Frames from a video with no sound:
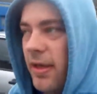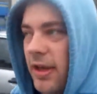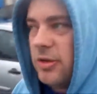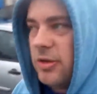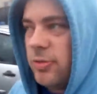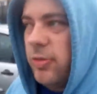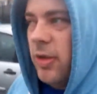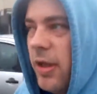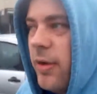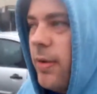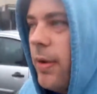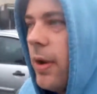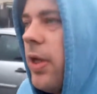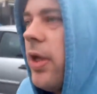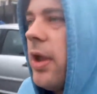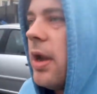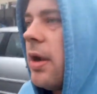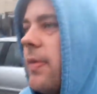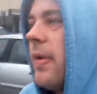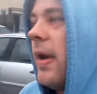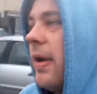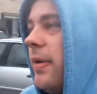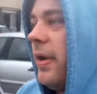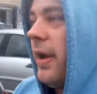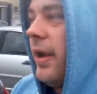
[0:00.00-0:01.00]
mate. That's what they were
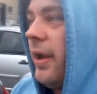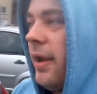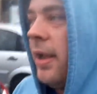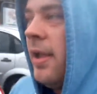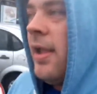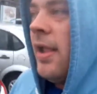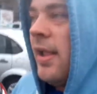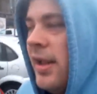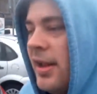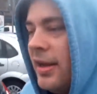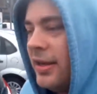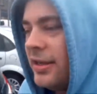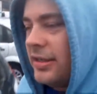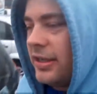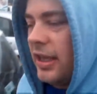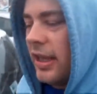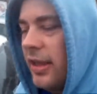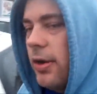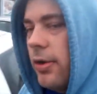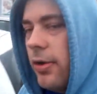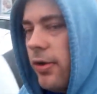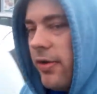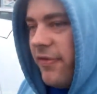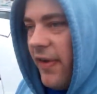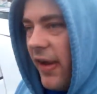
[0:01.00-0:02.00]
like around here. So
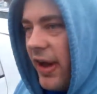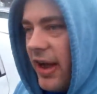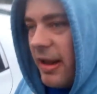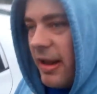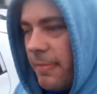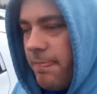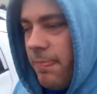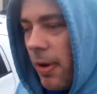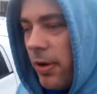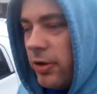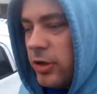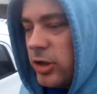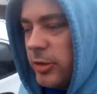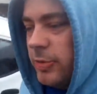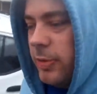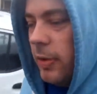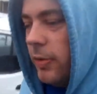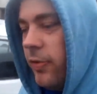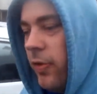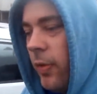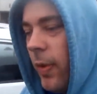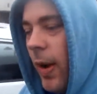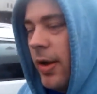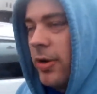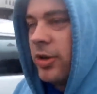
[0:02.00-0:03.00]
they all invaded
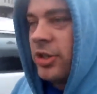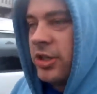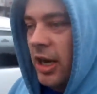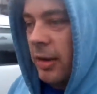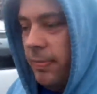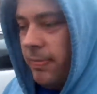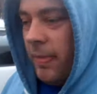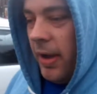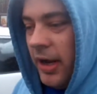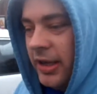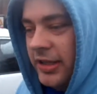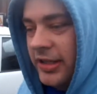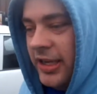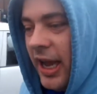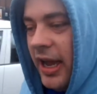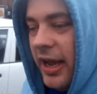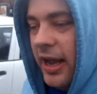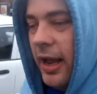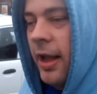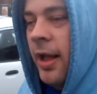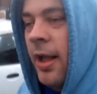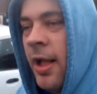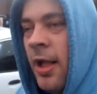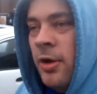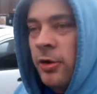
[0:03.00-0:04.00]
Barnstaple, the Welsh did, mate. I
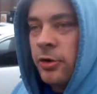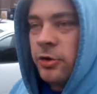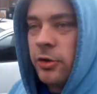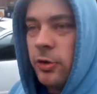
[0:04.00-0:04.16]
tell you,